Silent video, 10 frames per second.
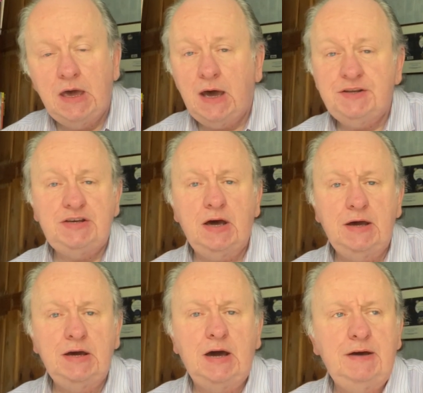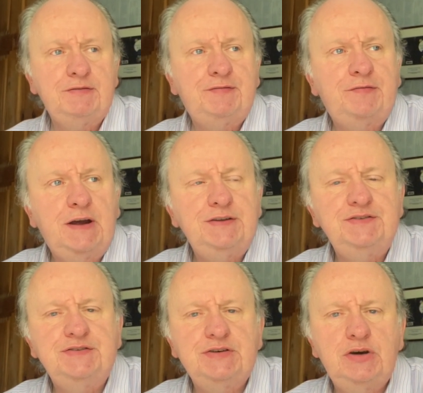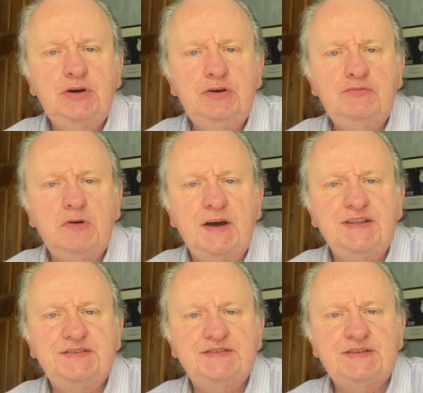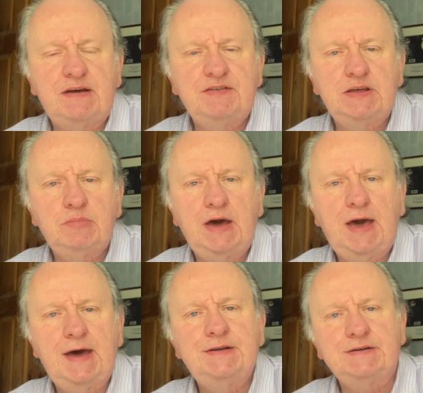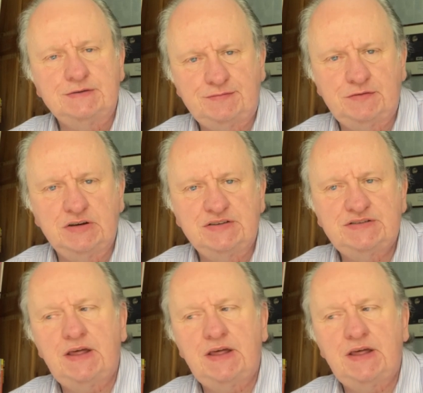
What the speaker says: Actually, I have a friend who writes everything by hand first,